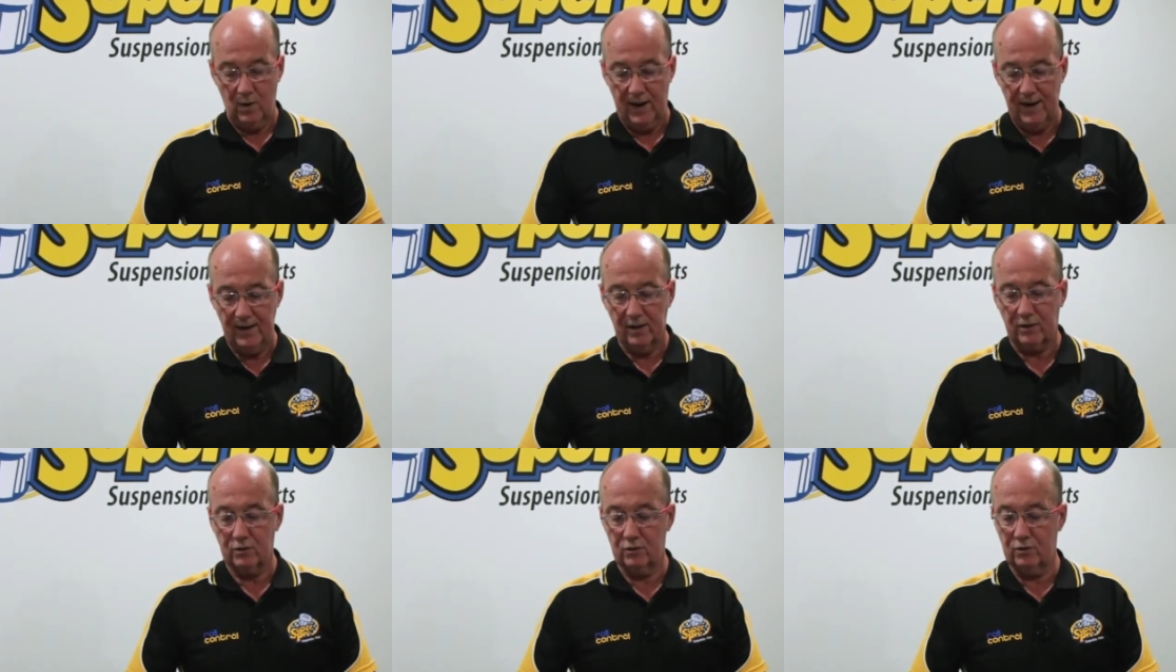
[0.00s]
in a
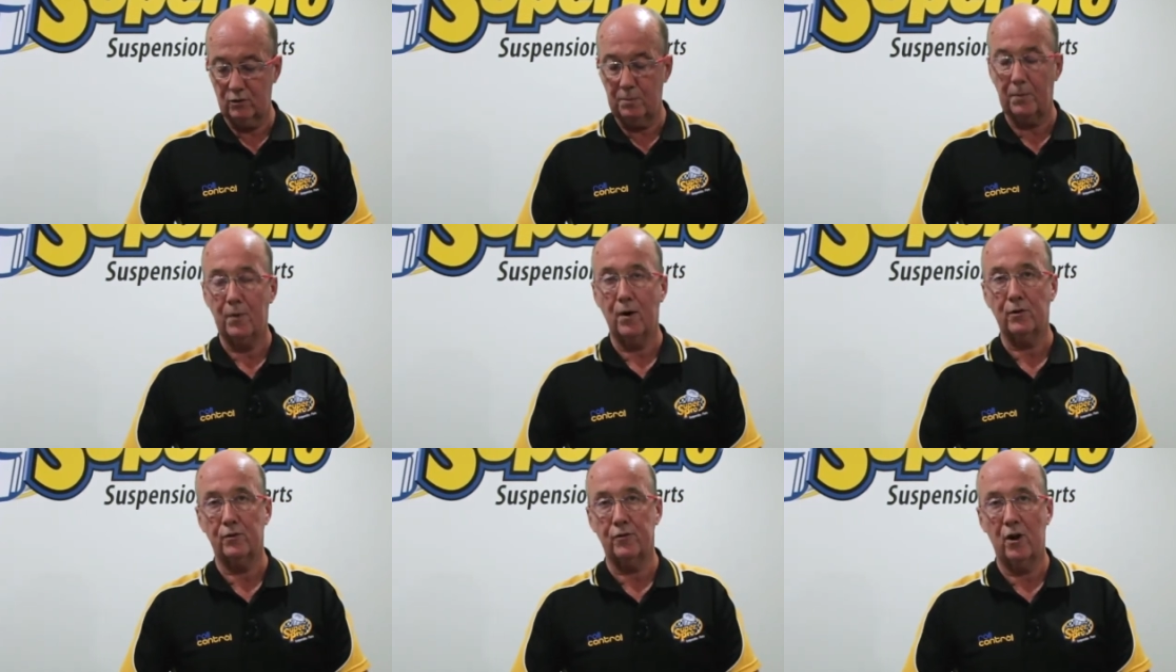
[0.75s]
SuperPro
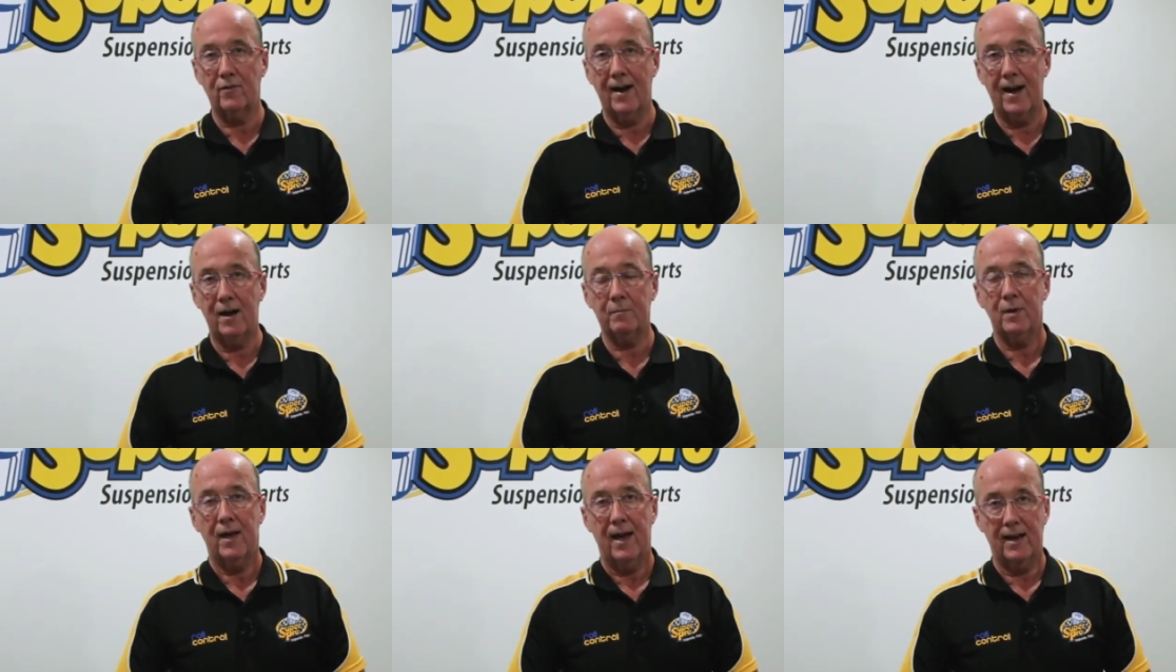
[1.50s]
control arm
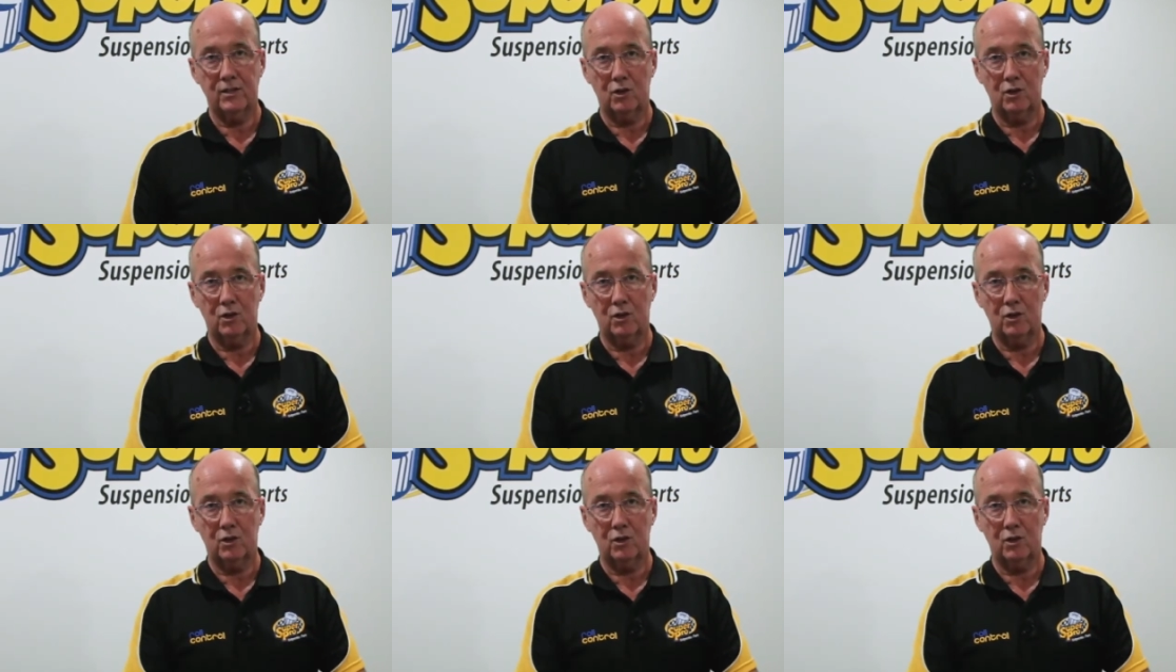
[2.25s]
as a